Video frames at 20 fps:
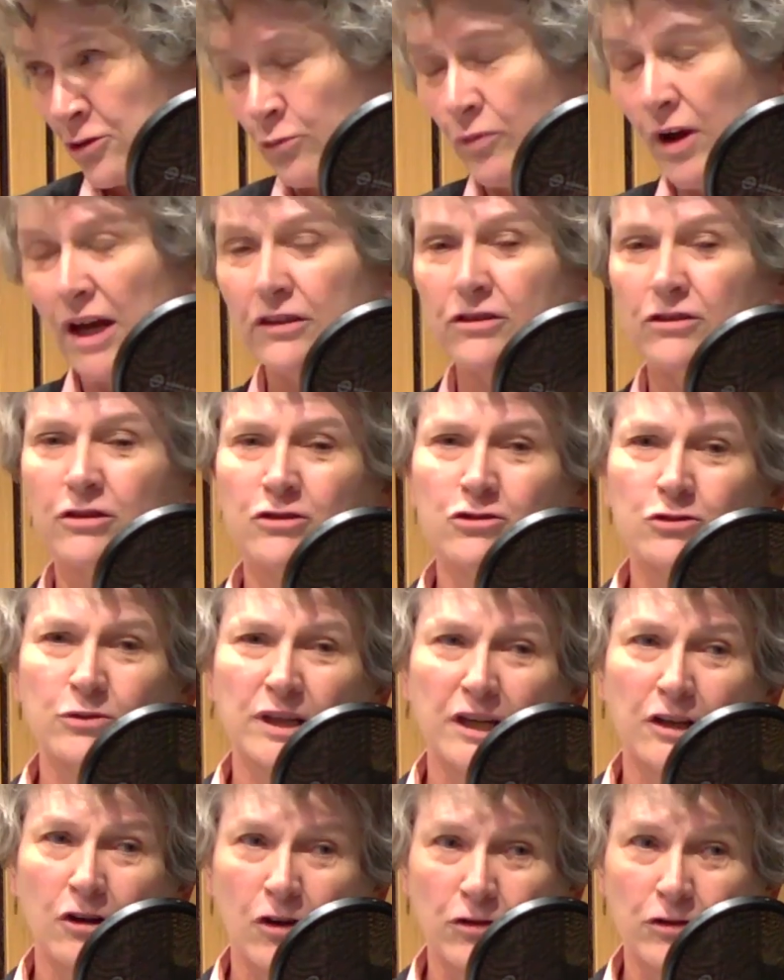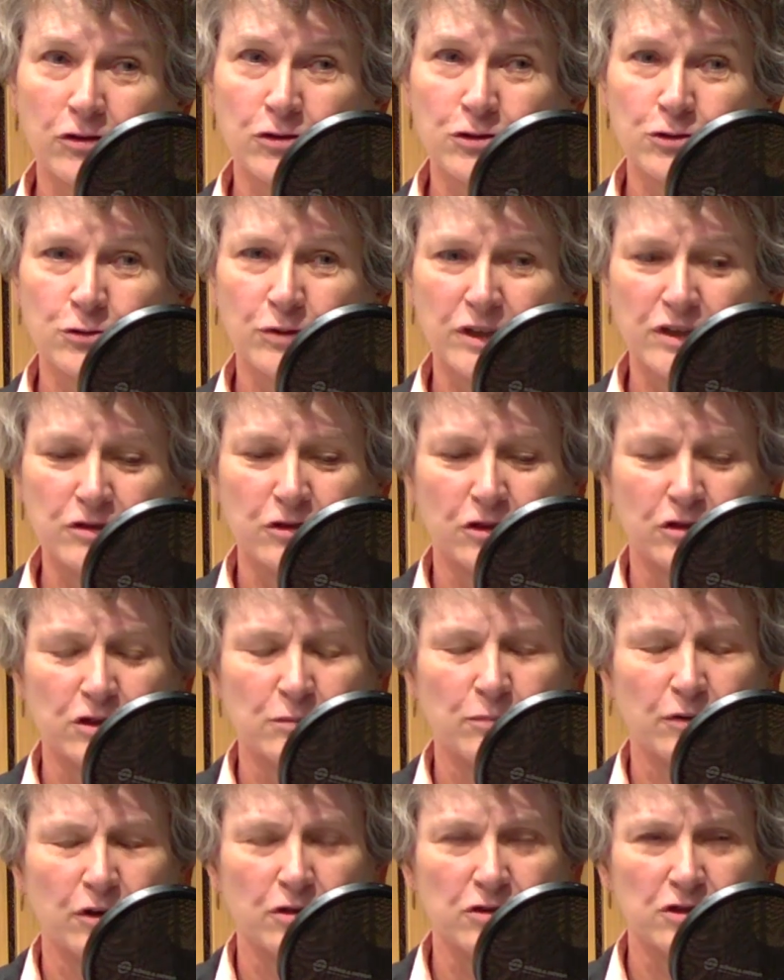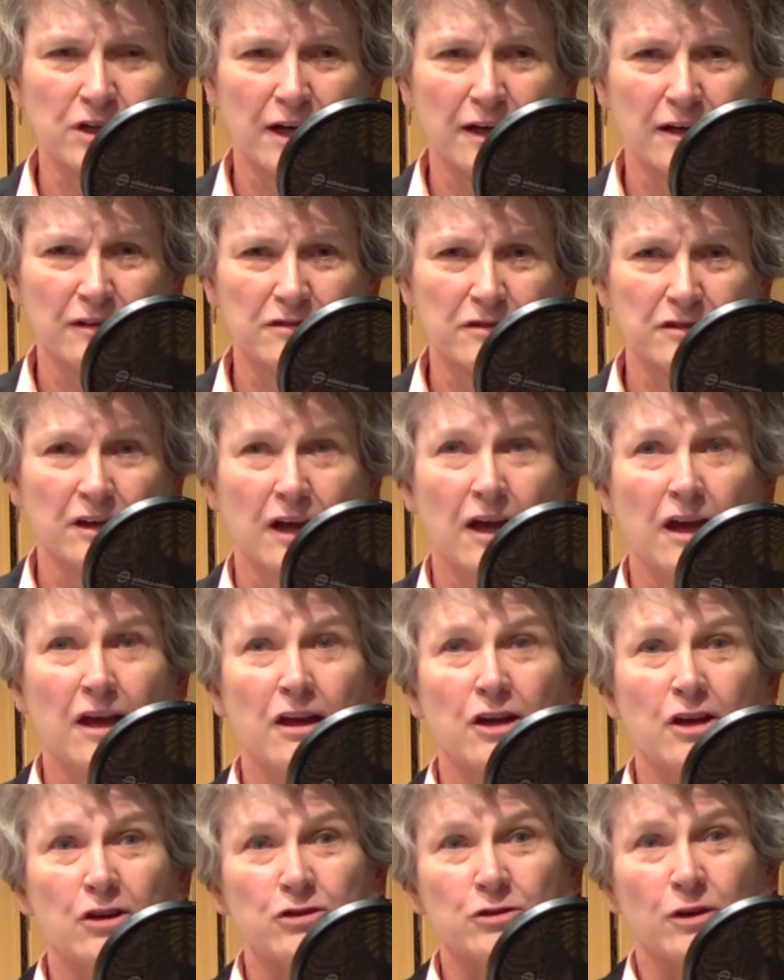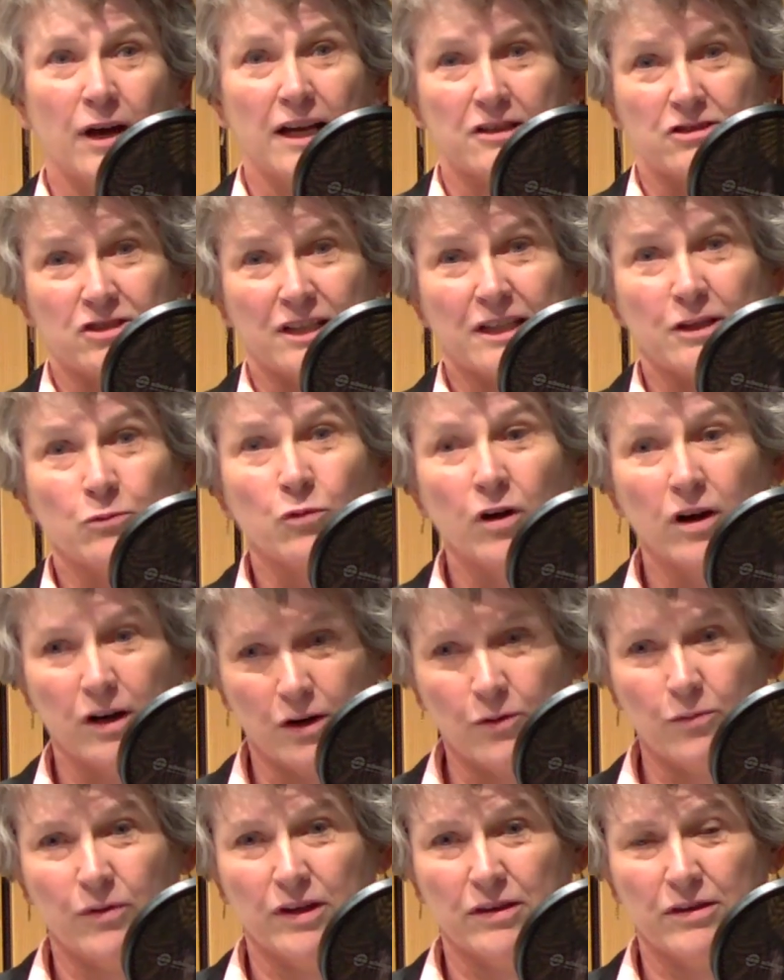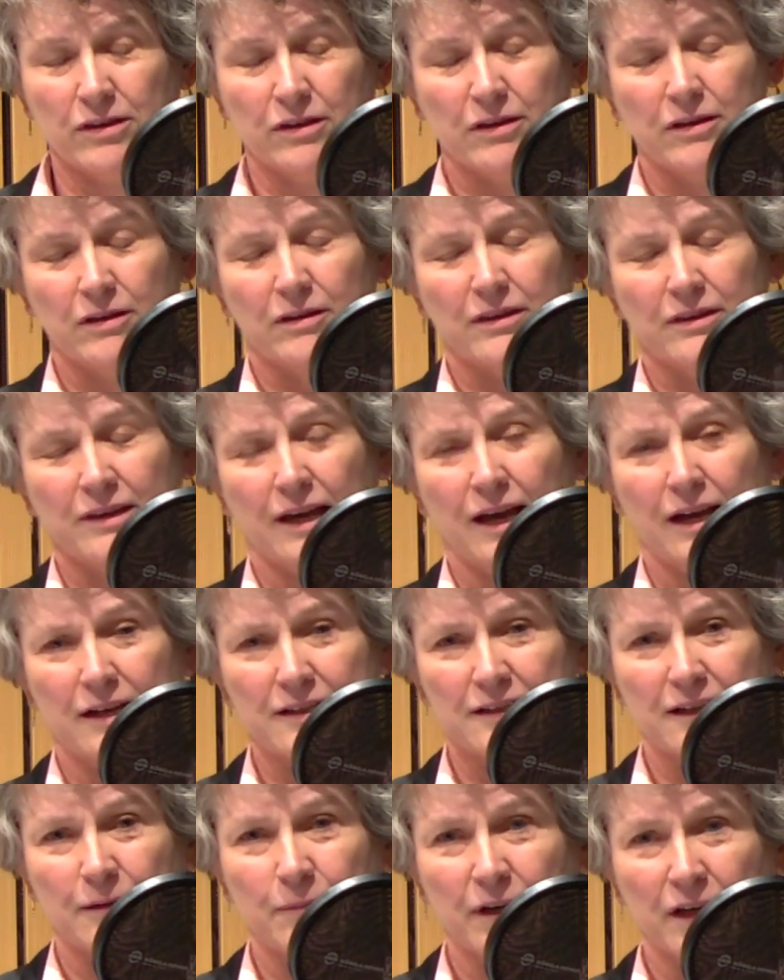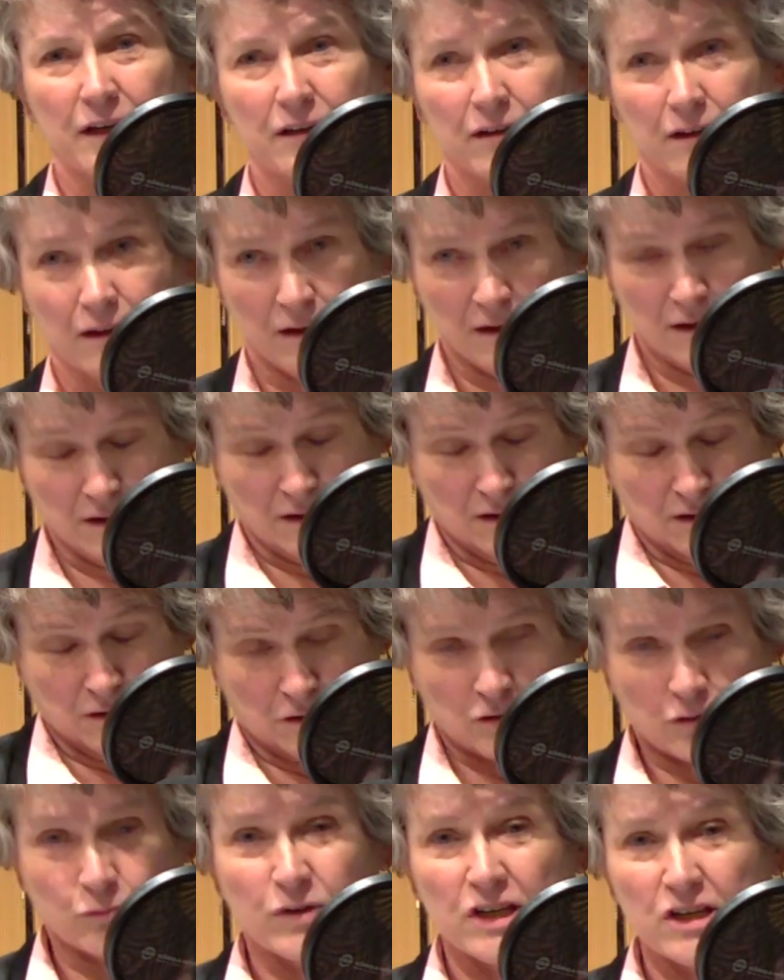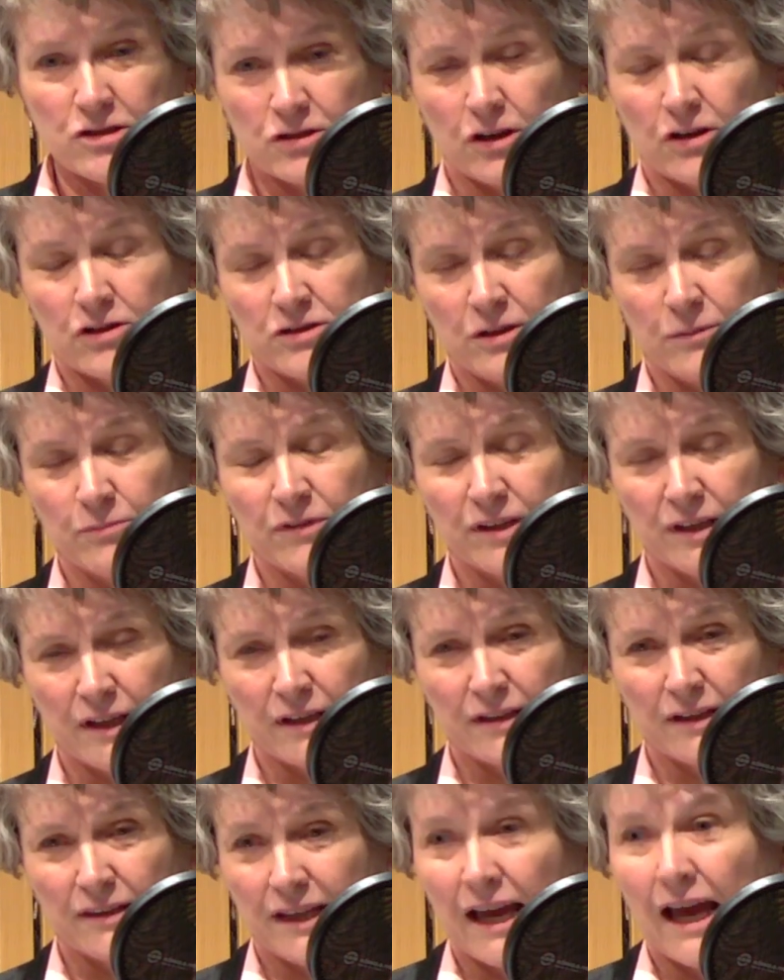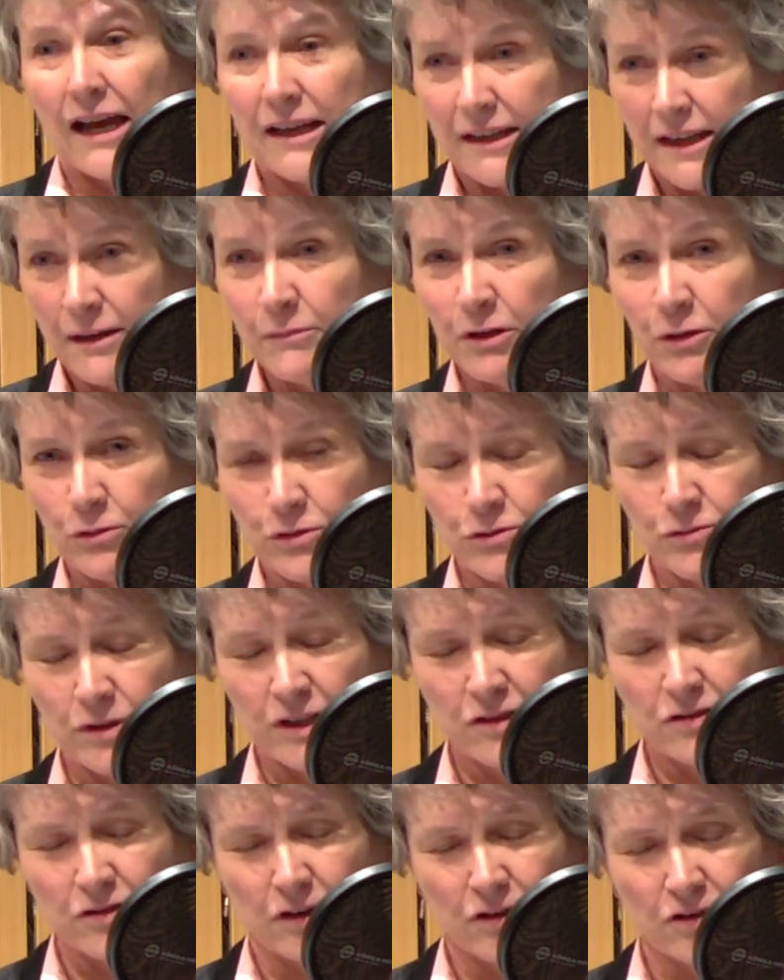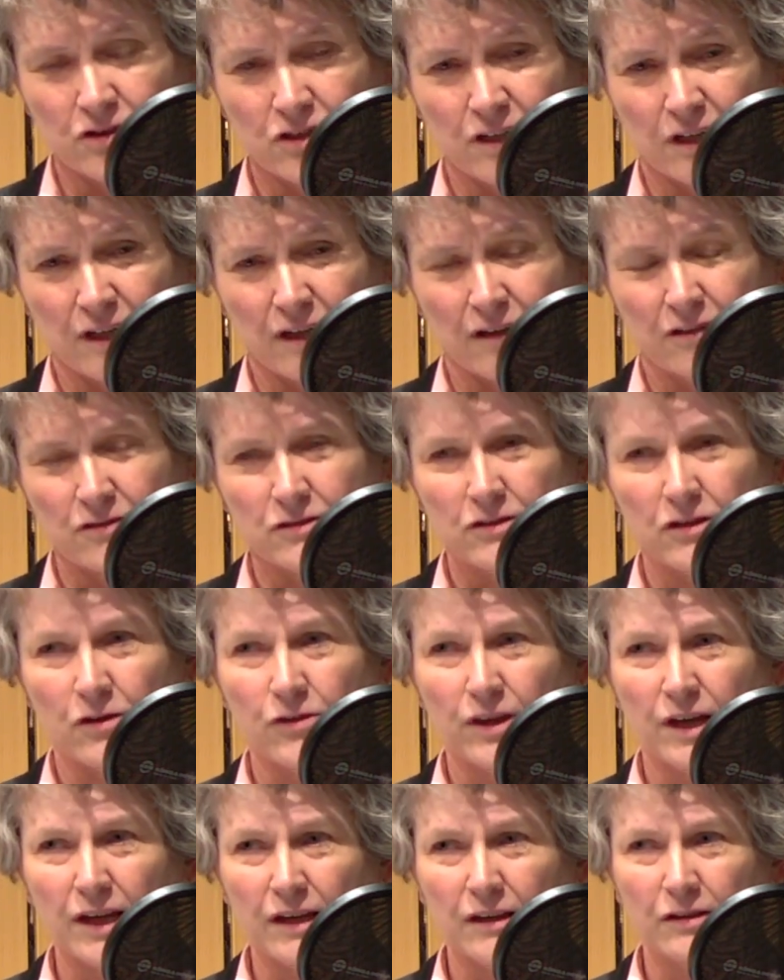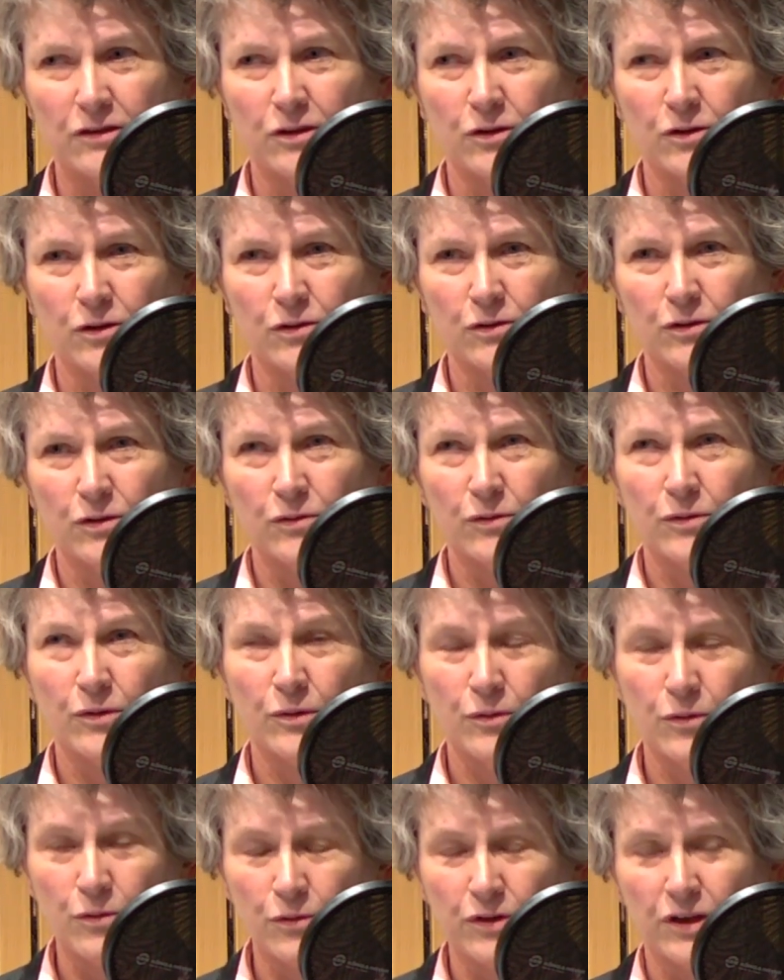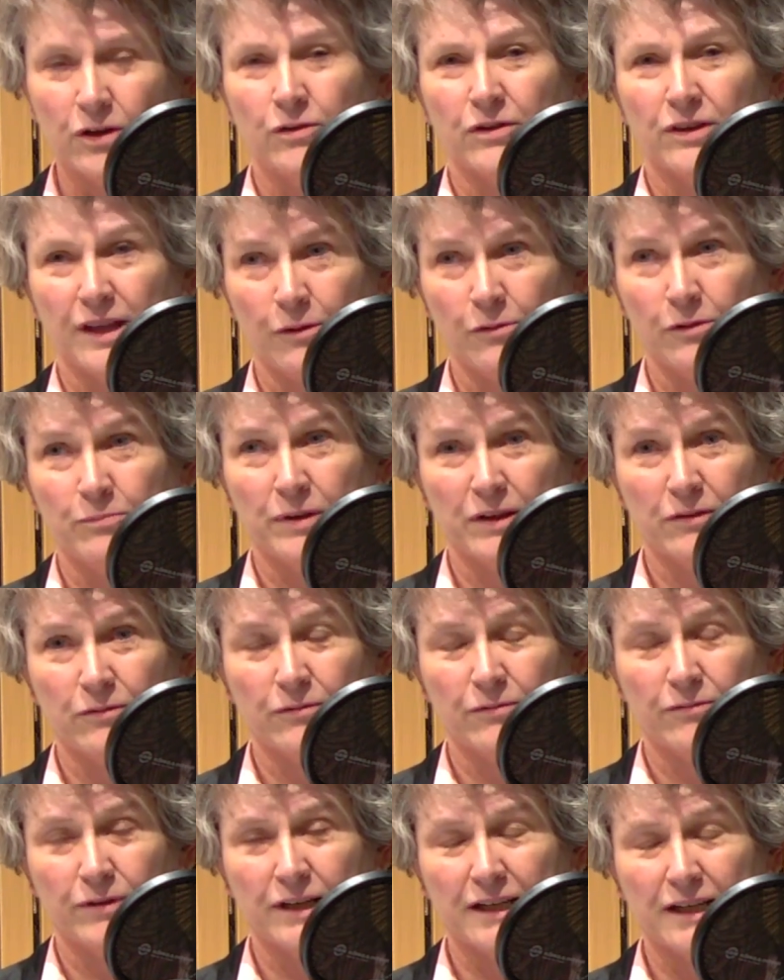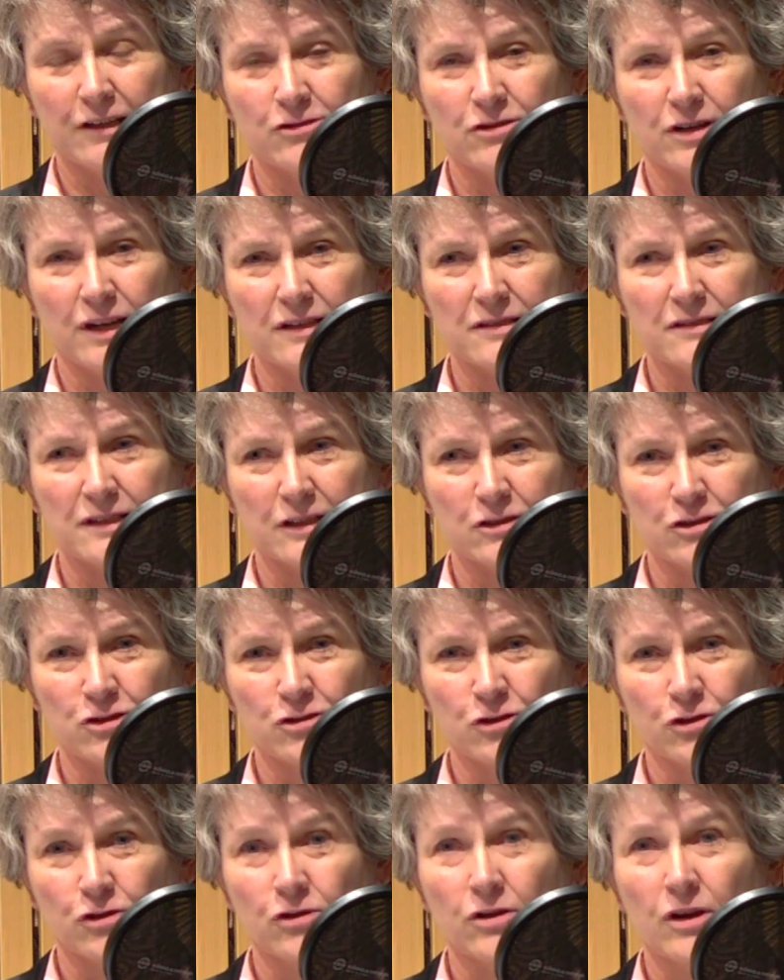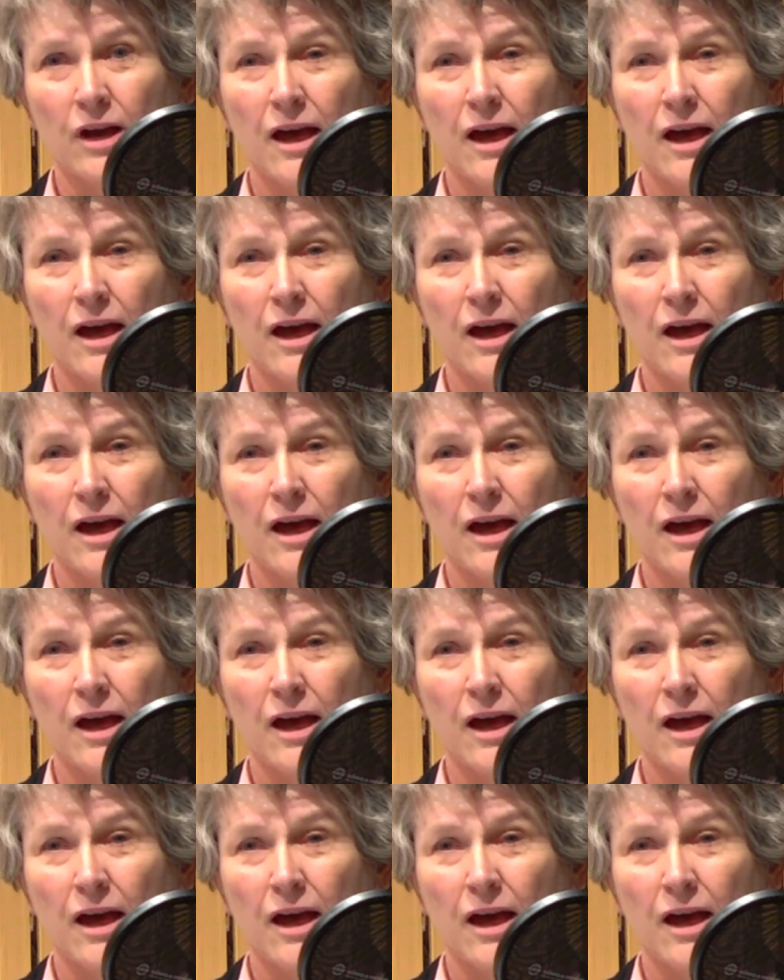So rather than doing an honours research project, to actually work with the academic to research something that the academic was researching. So then I thought, that would be really interesting to do.